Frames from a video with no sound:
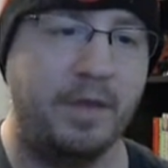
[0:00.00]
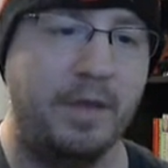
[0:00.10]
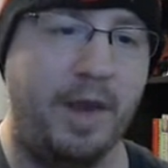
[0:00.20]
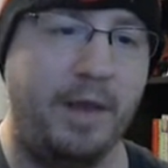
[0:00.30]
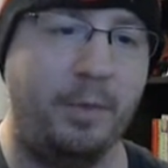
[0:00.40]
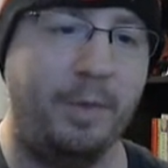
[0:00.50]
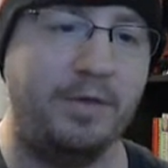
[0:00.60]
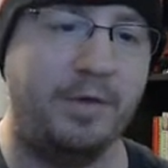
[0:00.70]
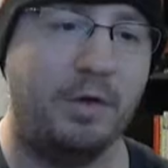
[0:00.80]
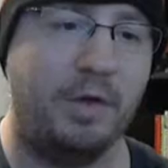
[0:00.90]
Hainer,
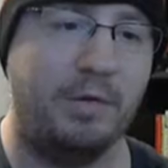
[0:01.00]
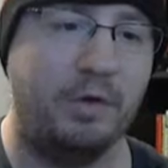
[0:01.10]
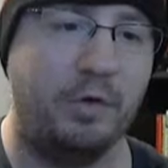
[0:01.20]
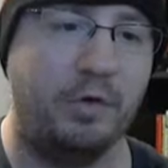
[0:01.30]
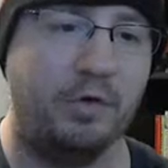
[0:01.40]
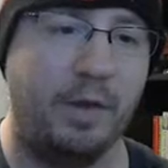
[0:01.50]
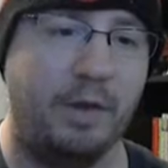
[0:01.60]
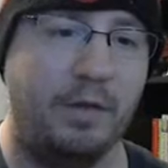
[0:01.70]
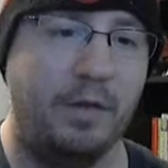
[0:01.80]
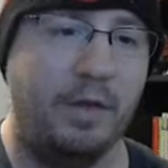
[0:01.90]
Pence, and Olette return as
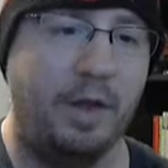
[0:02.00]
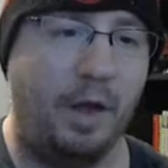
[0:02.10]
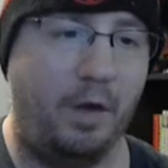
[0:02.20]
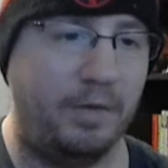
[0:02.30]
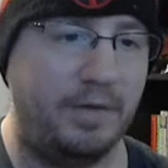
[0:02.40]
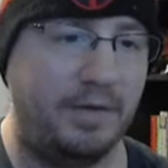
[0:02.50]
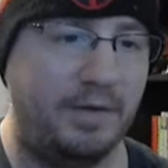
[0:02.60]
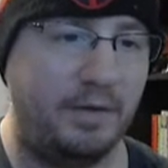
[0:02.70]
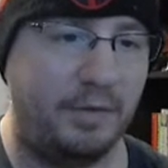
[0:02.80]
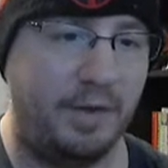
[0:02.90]
well. Oh, these
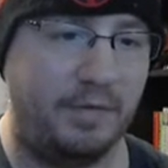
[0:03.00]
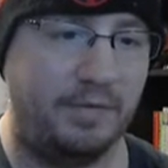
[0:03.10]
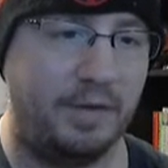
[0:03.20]
guys also have